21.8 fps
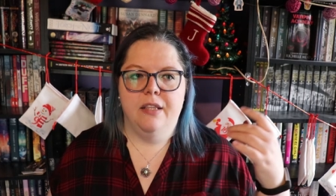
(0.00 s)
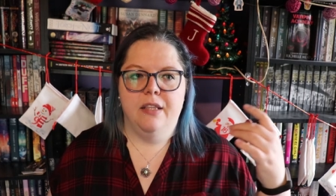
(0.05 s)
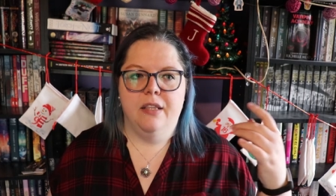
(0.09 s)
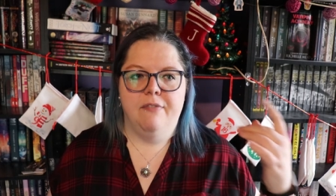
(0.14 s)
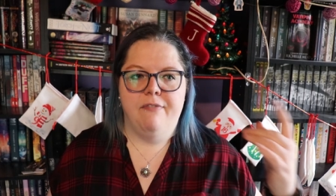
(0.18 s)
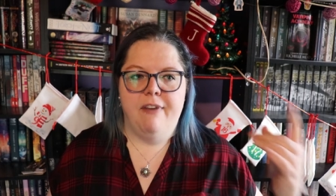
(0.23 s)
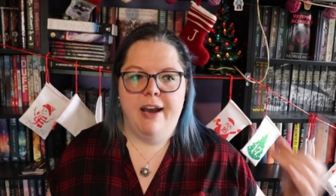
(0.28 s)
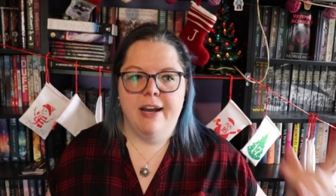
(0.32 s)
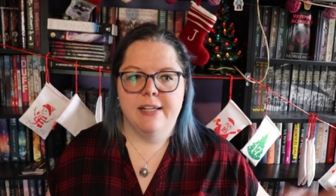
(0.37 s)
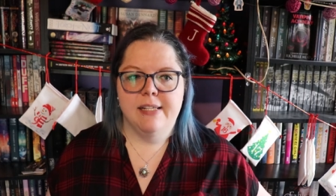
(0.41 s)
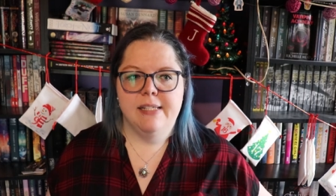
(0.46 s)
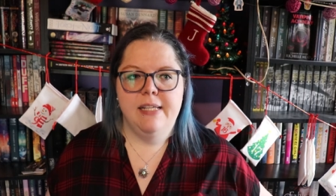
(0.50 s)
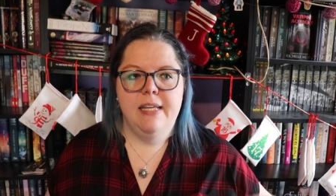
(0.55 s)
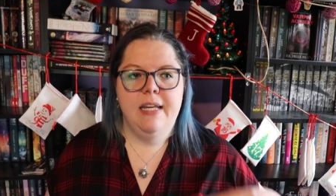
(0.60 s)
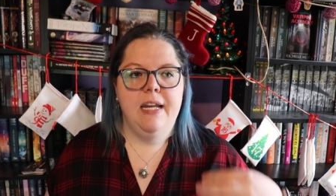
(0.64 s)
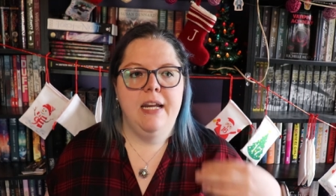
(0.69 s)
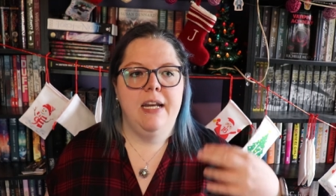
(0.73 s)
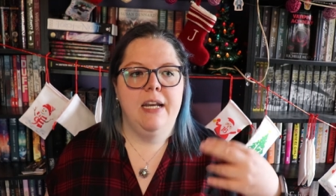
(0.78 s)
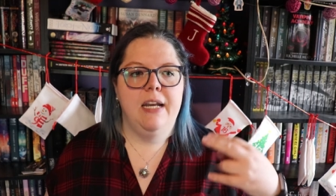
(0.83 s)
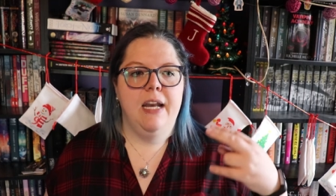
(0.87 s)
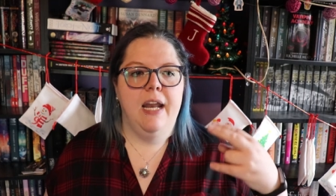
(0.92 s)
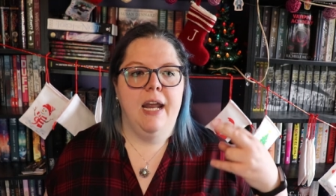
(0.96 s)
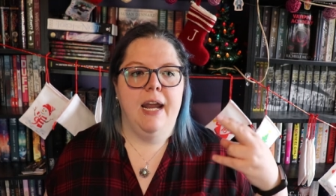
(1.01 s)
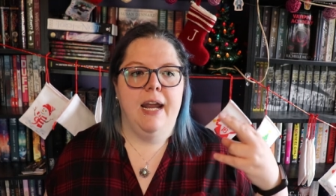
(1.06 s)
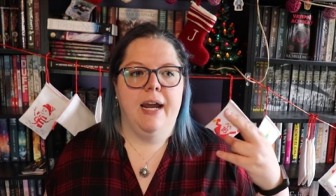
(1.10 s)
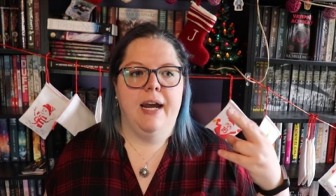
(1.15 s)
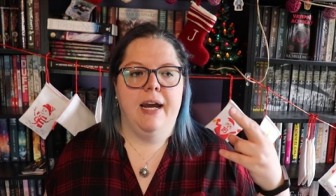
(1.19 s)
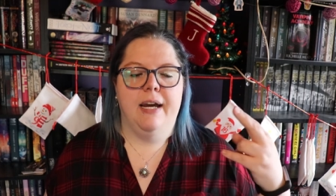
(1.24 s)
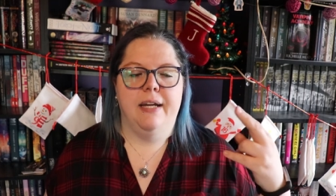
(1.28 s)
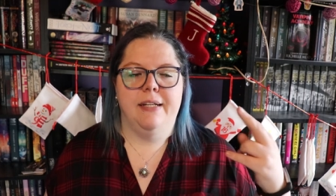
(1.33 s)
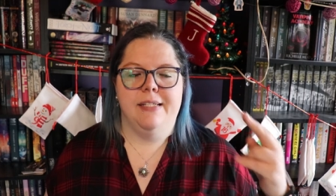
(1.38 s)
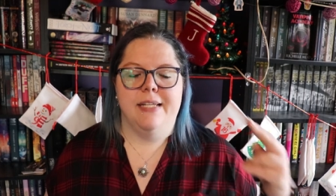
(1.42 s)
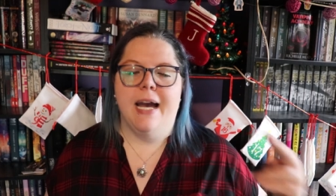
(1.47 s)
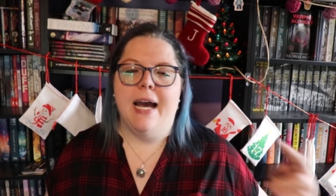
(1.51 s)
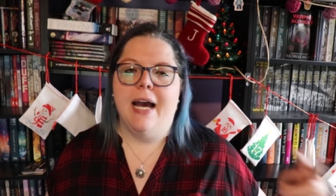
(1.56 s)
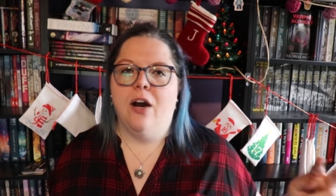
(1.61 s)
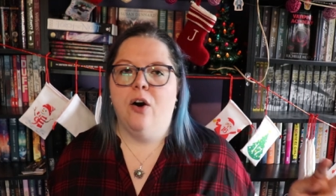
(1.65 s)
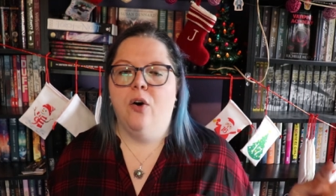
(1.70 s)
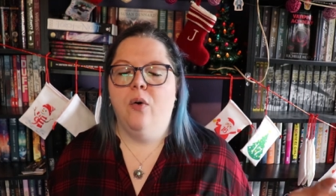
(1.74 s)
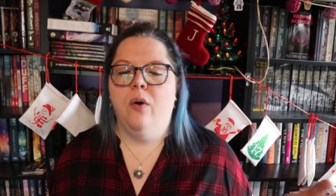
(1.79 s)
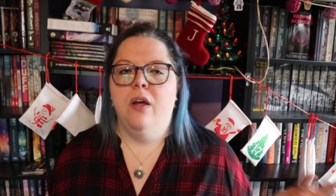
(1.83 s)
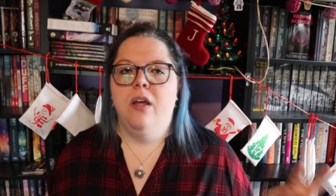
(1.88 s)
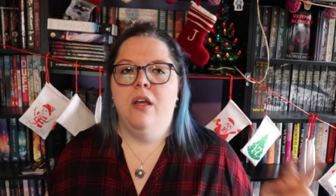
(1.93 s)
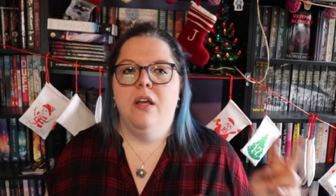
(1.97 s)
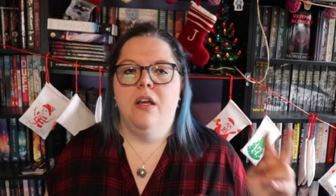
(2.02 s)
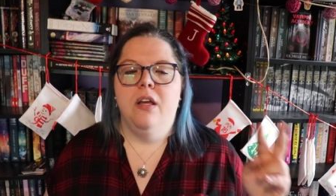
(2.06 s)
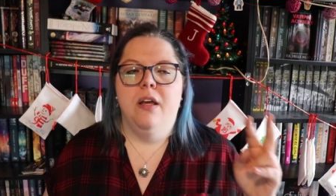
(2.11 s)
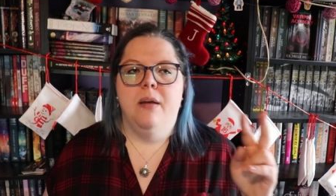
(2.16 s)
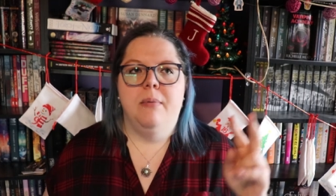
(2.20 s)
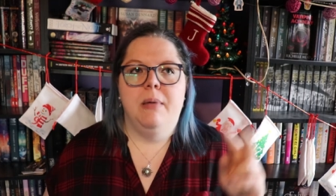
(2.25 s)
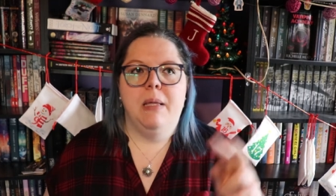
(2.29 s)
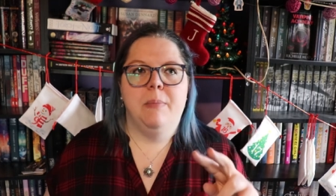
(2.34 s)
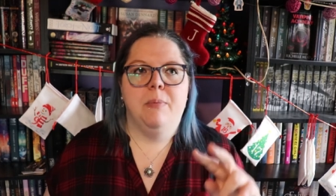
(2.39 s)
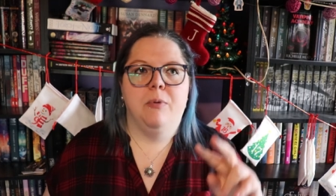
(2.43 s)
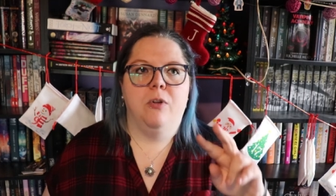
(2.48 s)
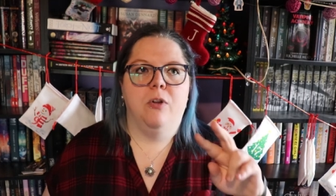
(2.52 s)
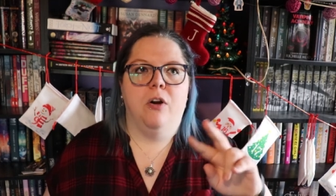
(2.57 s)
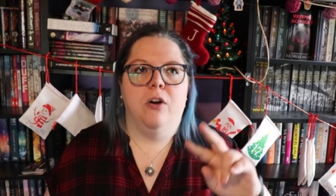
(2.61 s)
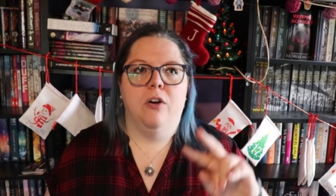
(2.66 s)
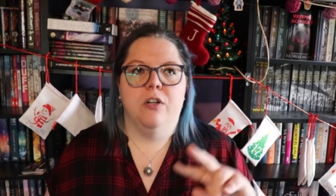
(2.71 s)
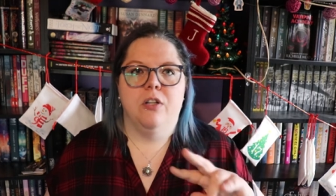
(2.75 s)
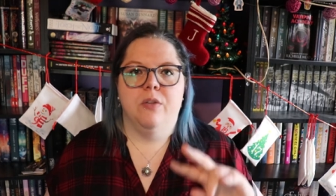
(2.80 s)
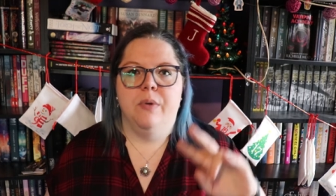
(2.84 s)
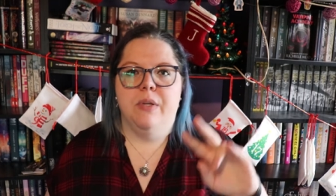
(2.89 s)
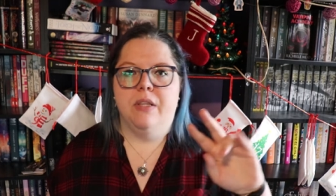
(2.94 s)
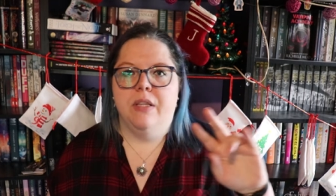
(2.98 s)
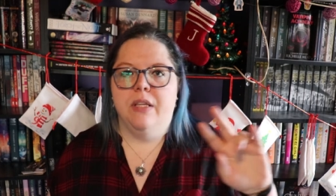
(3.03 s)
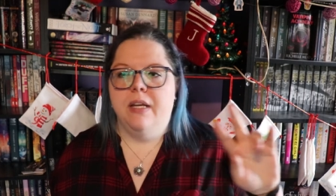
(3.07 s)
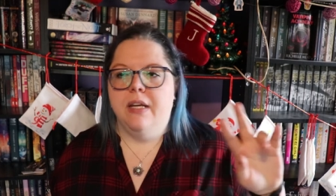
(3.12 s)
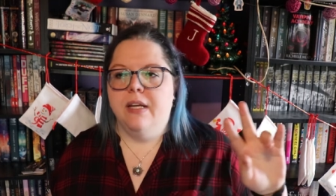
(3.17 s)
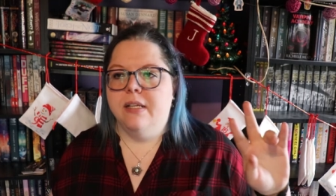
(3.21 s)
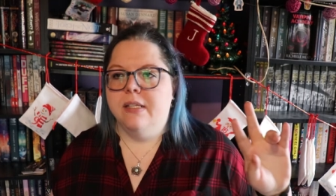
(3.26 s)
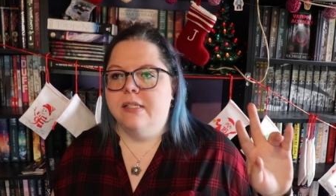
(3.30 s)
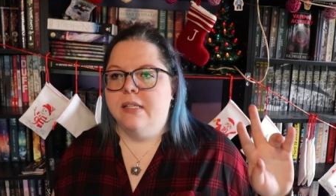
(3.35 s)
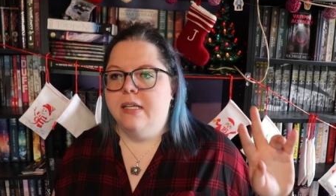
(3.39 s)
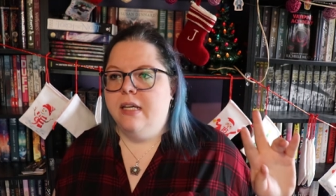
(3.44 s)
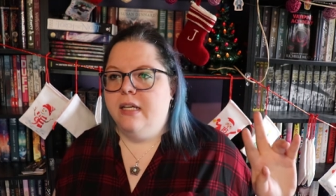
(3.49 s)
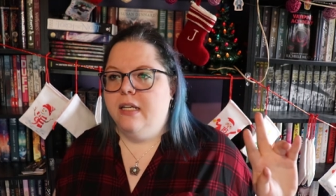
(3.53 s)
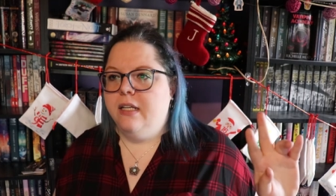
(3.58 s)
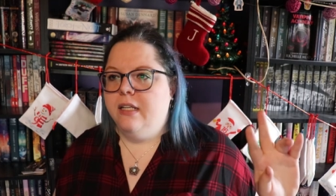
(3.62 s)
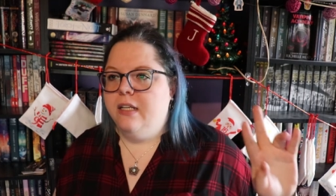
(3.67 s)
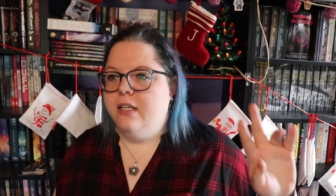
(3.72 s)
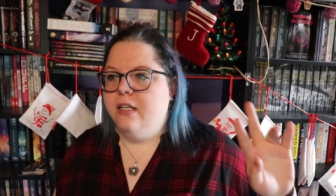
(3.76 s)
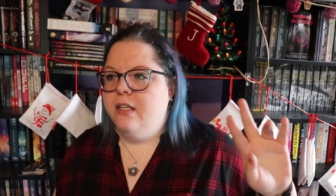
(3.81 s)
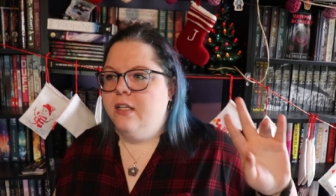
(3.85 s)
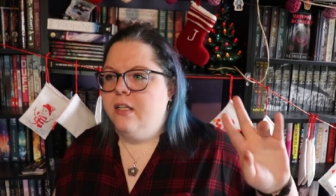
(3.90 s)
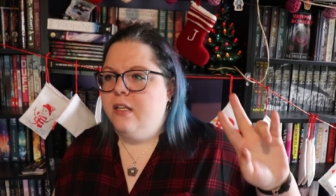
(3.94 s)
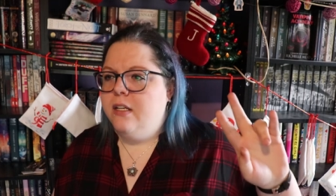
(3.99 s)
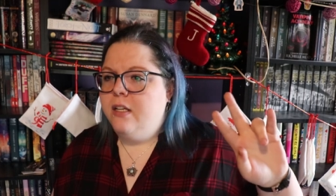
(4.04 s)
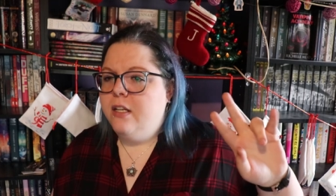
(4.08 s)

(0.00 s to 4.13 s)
the vaccine and how people are doing things in